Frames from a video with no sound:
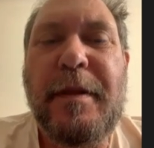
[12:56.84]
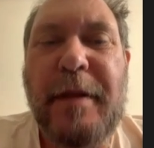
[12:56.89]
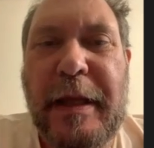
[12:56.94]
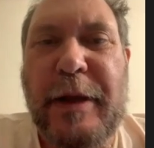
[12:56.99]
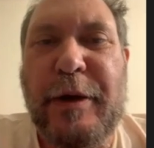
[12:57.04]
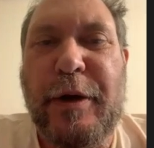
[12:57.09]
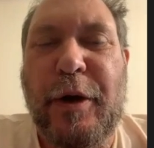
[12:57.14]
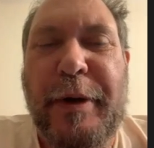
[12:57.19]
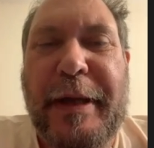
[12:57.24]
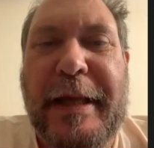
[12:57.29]

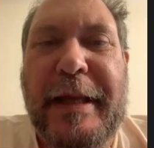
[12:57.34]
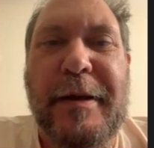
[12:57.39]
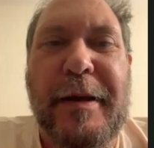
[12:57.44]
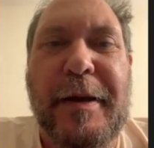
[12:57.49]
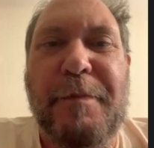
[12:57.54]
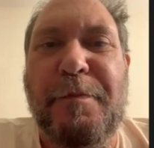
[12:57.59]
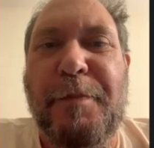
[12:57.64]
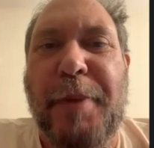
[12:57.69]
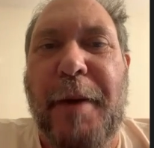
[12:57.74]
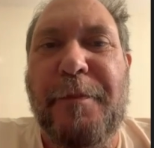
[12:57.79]
you know, he
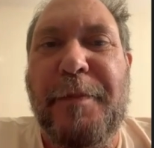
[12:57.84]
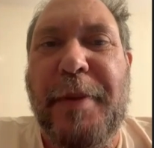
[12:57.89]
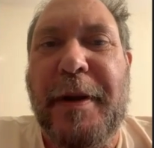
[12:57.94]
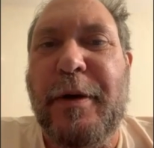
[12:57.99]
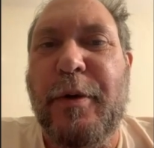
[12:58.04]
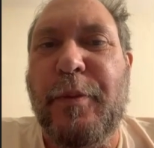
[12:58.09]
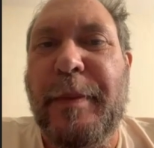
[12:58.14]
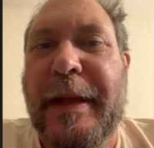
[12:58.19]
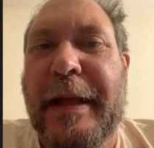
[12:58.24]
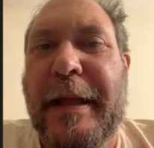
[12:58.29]
didn't bump
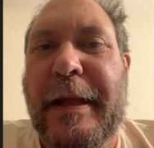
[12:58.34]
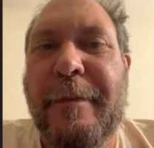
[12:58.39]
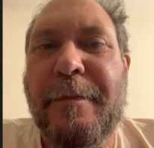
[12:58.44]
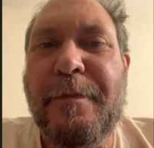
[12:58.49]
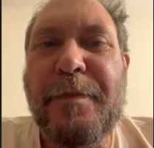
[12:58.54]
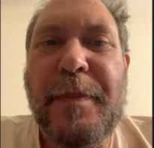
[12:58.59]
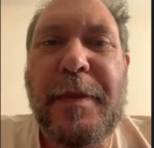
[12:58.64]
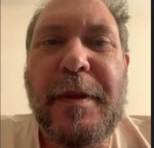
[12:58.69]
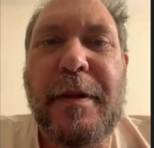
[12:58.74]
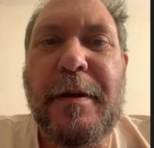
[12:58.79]
into me
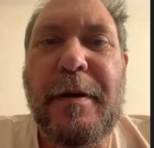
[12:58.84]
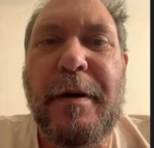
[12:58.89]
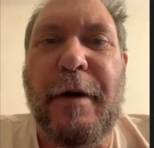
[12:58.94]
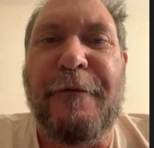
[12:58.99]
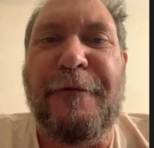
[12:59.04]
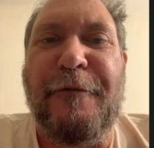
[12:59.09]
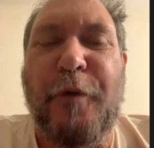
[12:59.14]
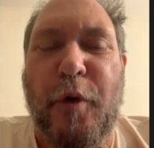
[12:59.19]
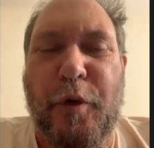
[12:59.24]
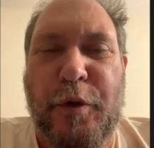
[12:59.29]
a
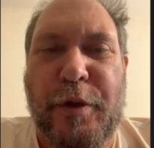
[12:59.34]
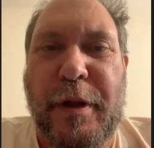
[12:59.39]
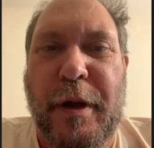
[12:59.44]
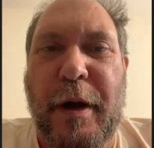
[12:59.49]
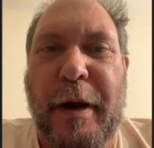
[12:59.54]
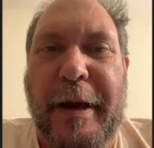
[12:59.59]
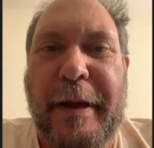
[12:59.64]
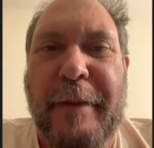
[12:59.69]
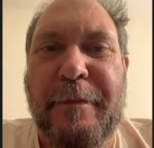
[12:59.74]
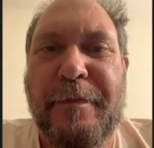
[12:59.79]
fourth
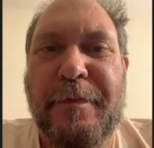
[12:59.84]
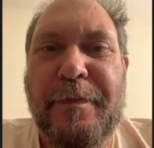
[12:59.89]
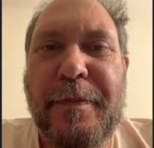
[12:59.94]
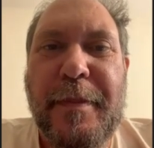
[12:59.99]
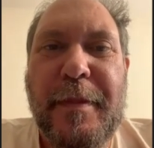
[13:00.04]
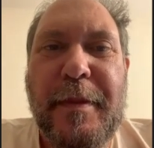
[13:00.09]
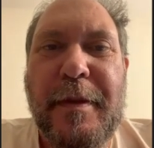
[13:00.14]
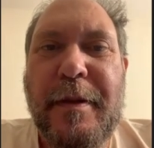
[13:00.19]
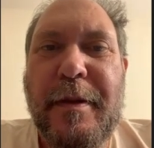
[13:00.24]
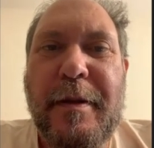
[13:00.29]
time.
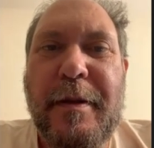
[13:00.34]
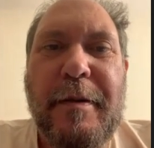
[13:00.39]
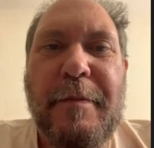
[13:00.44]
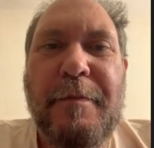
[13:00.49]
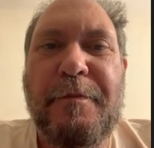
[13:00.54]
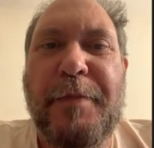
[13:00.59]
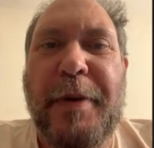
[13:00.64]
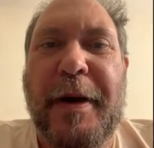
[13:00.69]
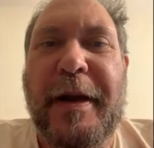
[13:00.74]
Don't you hate it?